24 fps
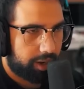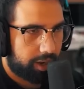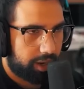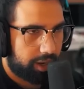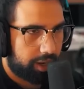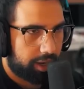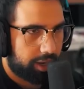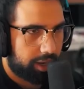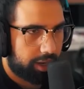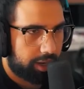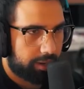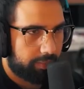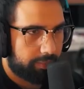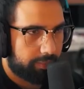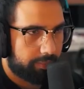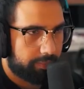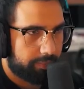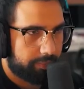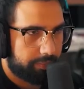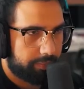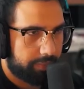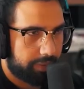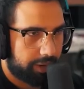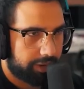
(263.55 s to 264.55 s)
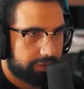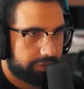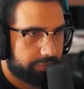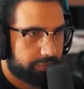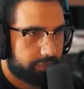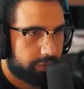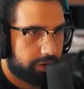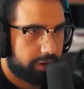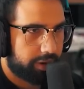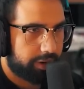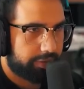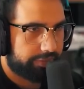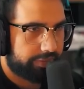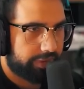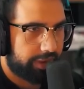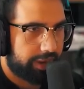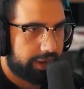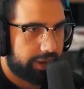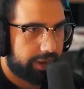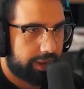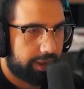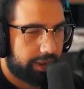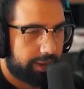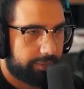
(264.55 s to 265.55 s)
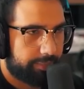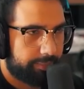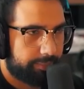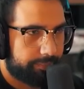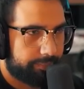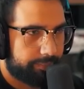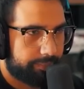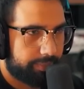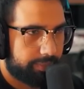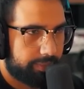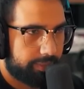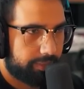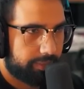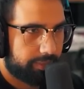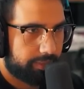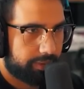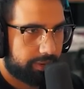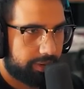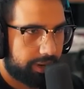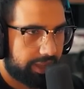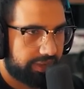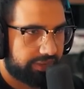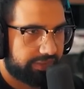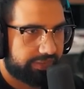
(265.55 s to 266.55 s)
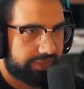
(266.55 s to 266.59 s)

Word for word: um, I just wanted to say, um, nice